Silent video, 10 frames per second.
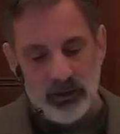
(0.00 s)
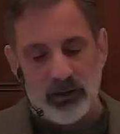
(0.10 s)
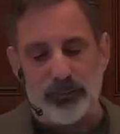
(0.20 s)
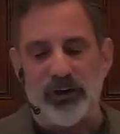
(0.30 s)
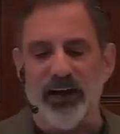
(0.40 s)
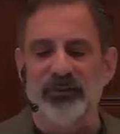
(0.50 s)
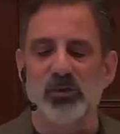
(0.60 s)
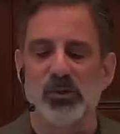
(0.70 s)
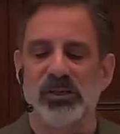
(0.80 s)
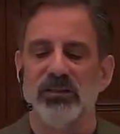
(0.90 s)
The prophets
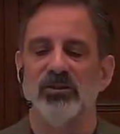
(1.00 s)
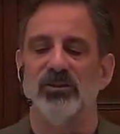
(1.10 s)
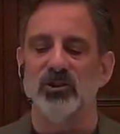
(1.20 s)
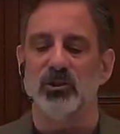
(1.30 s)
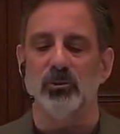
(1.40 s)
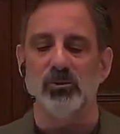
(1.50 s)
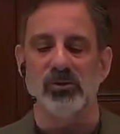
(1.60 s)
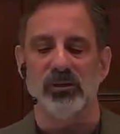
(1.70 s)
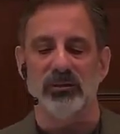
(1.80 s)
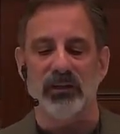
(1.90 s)
were sent to the
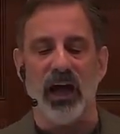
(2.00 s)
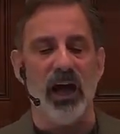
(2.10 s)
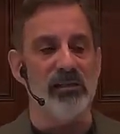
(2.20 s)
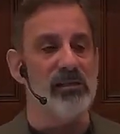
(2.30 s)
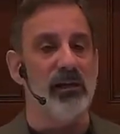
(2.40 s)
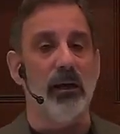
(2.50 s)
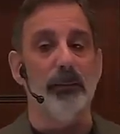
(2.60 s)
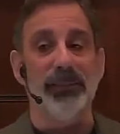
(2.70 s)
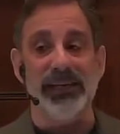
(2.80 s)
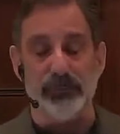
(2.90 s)
Jews, God's
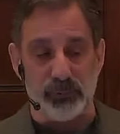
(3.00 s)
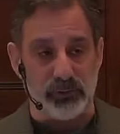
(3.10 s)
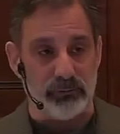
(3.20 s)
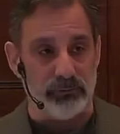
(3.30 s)
people.